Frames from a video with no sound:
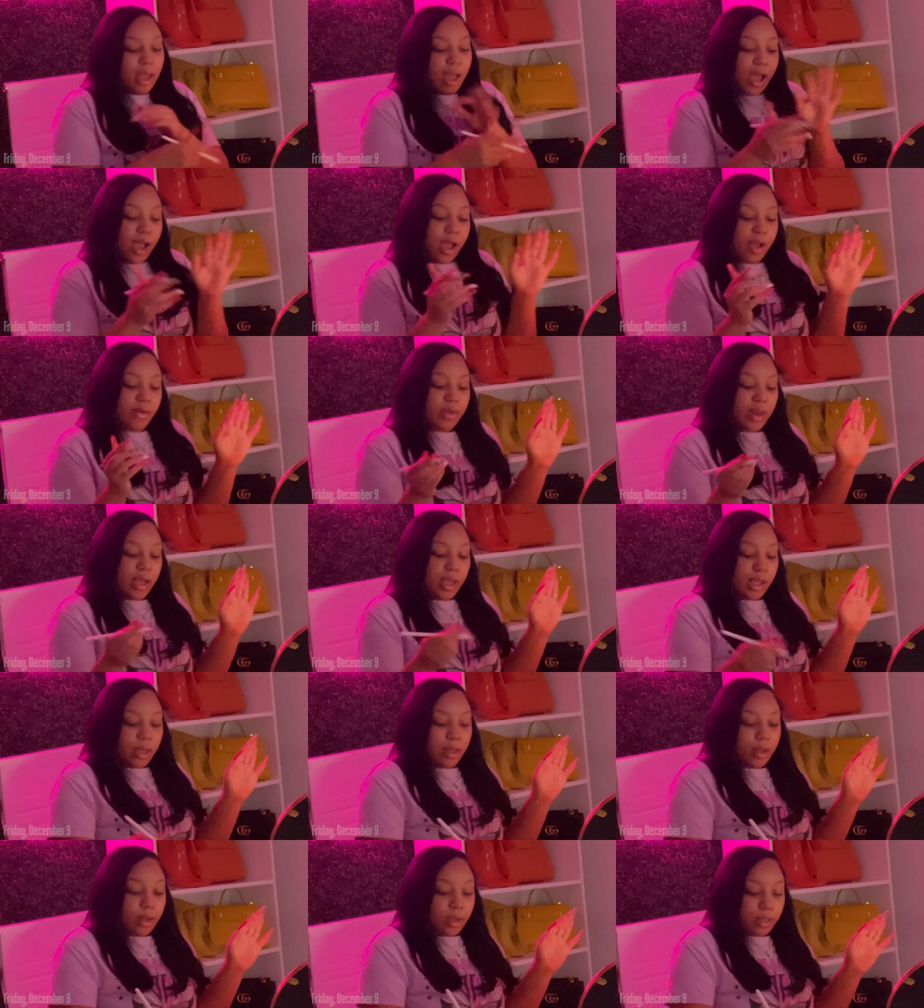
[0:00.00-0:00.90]
I have
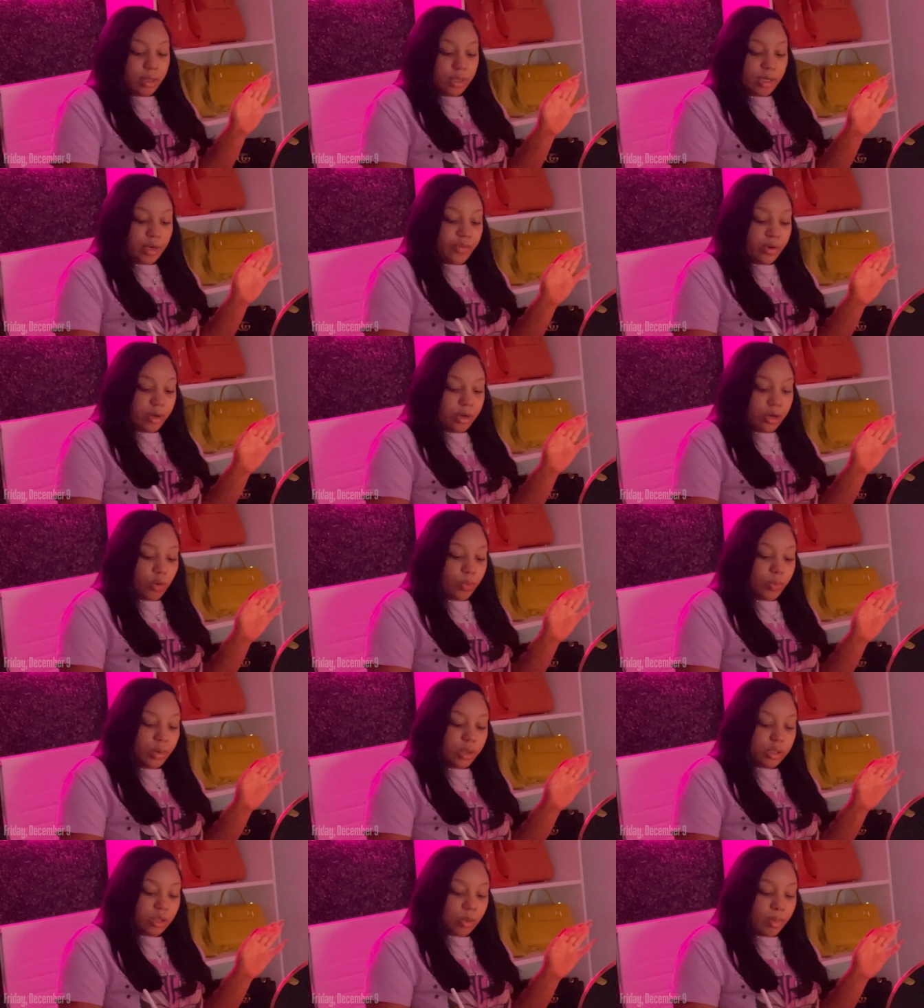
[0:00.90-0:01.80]
like different
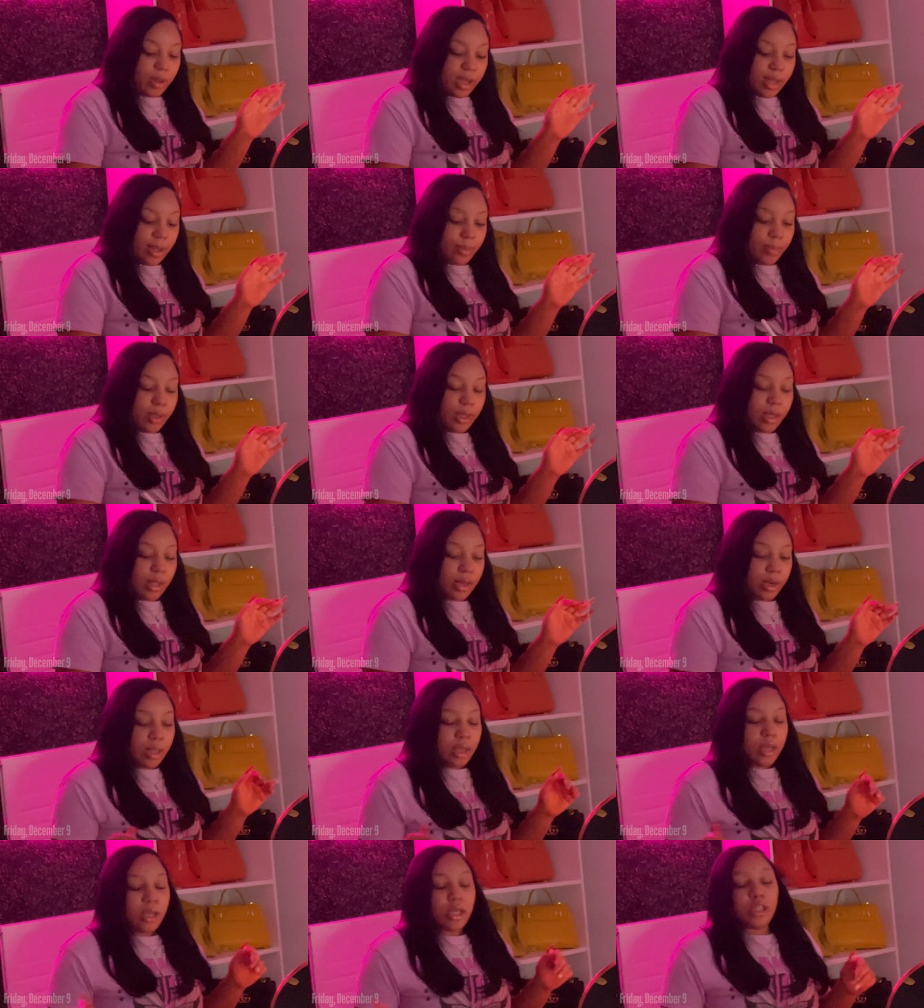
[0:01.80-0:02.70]
notebooks on my iPad.
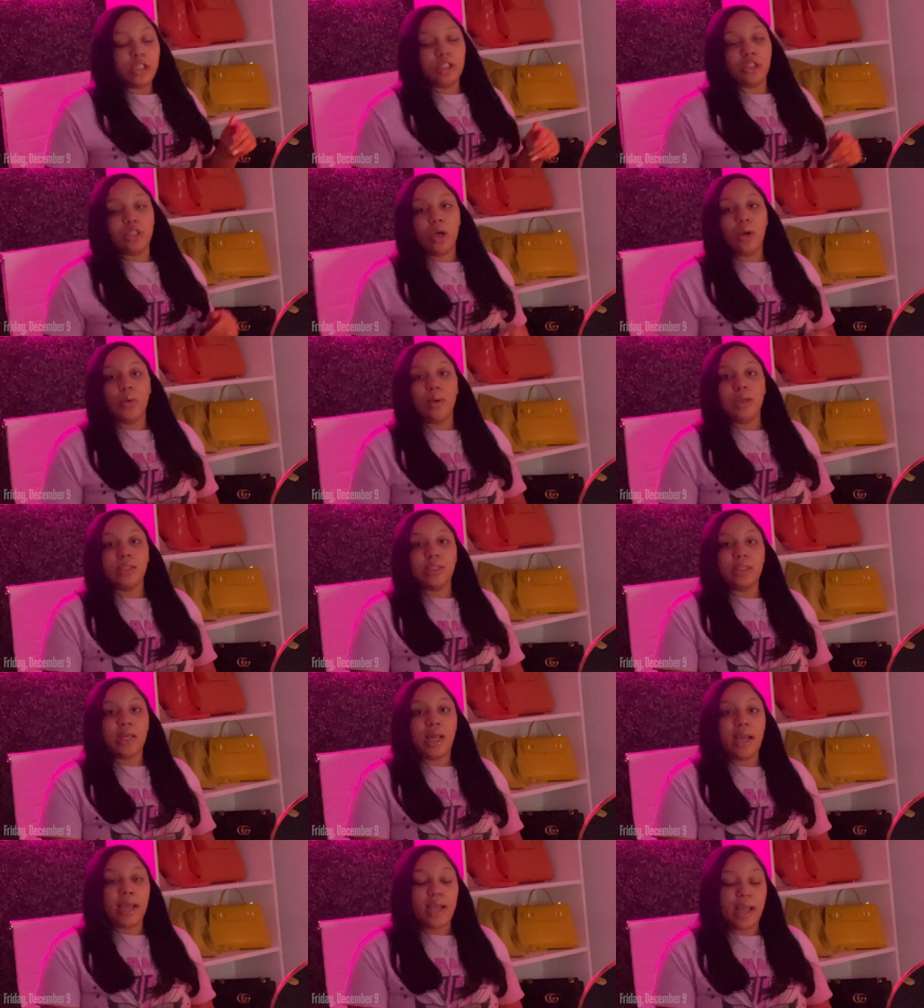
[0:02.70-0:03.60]
So it's
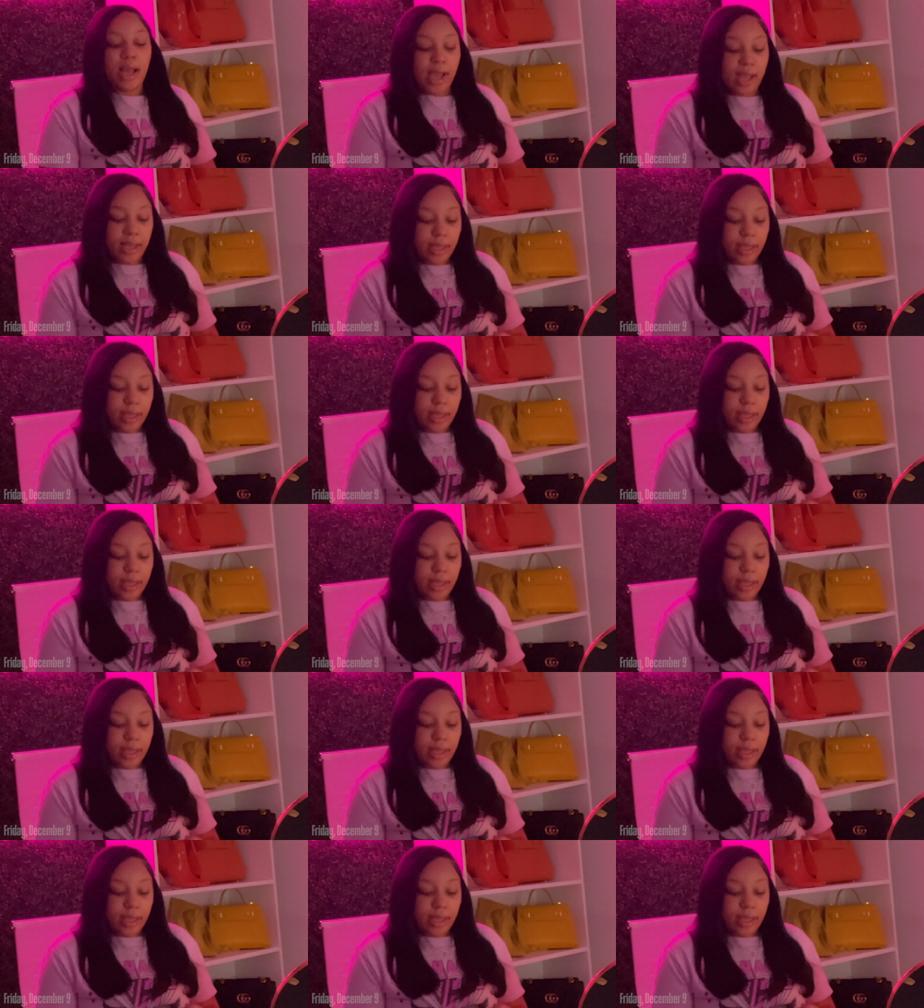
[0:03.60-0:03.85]
like I